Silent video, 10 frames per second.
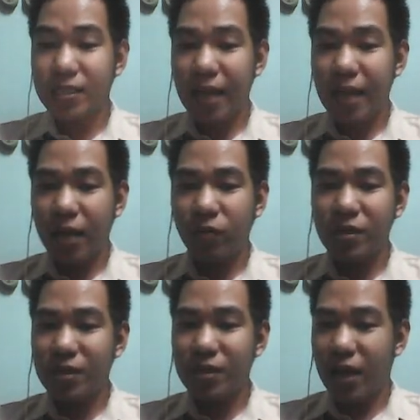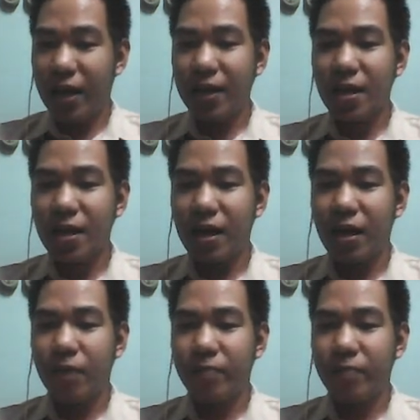the end of the slide.
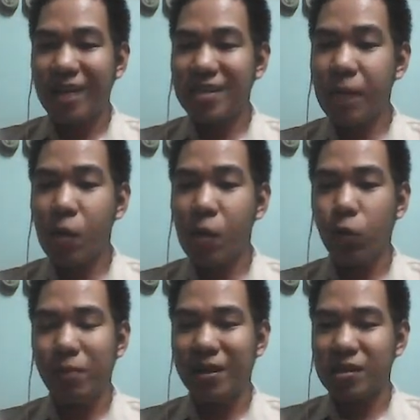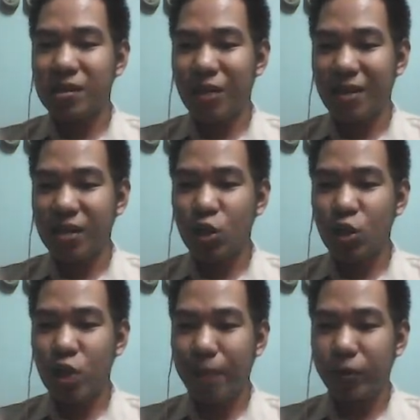Next time I will be discussing
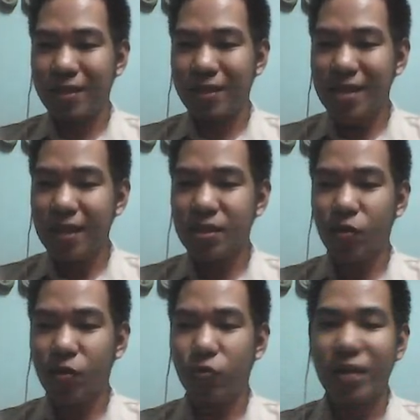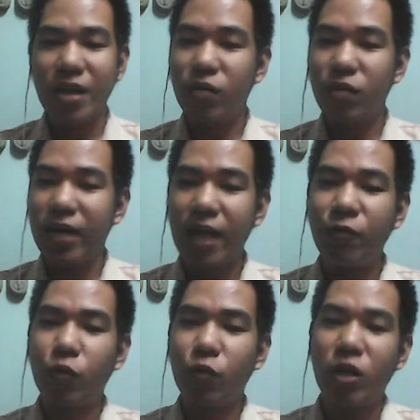chapter 6. So thank you again
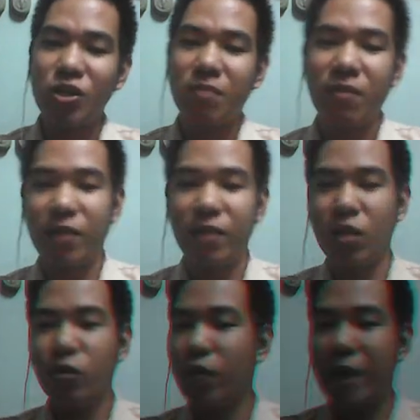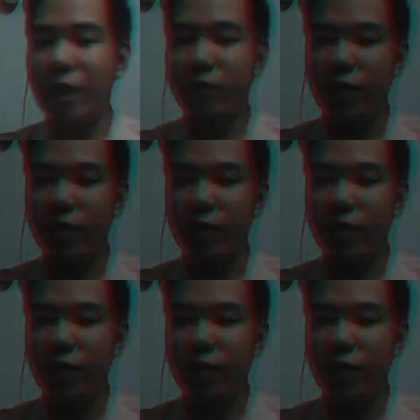for watching my video. You have a